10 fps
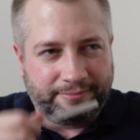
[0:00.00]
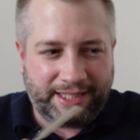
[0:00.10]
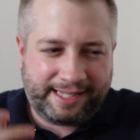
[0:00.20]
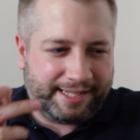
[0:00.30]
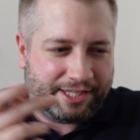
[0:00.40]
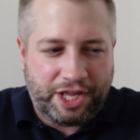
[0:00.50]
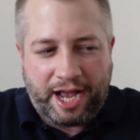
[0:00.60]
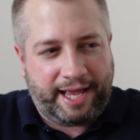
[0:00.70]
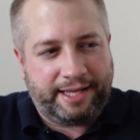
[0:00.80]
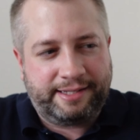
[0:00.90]
this is
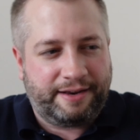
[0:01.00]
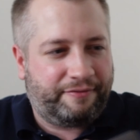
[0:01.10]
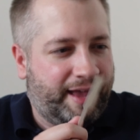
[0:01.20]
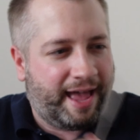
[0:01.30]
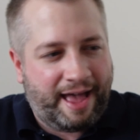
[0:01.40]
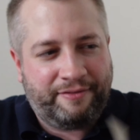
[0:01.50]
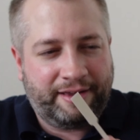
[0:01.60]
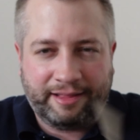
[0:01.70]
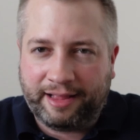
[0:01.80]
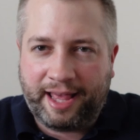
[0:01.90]
nice, and if you have
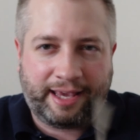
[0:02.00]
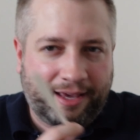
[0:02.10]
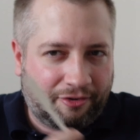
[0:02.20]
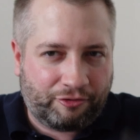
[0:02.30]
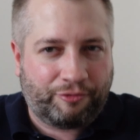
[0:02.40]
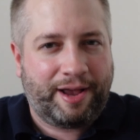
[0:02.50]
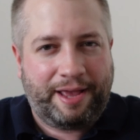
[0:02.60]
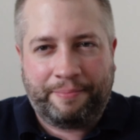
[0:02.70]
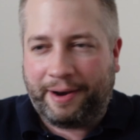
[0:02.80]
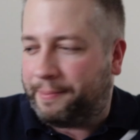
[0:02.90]
it and like it,
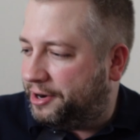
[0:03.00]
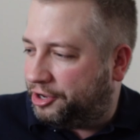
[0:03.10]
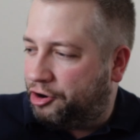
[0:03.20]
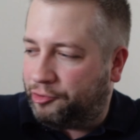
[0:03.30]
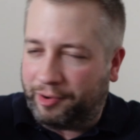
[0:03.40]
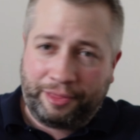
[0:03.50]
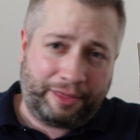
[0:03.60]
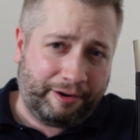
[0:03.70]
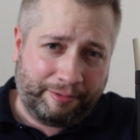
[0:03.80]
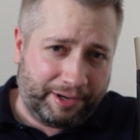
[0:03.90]
great, but I'm going to go with
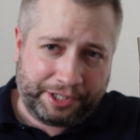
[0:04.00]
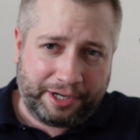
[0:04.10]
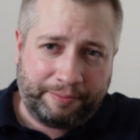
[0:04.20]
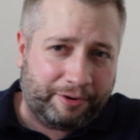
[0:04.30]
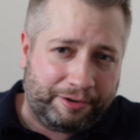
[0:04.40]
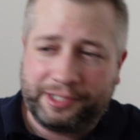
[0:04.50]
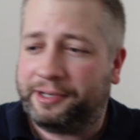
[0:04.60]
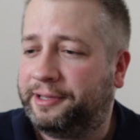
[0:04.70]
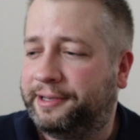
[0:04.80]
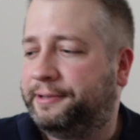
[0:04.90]
the original
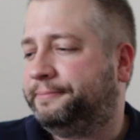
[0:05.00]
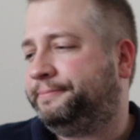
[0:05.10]
personally.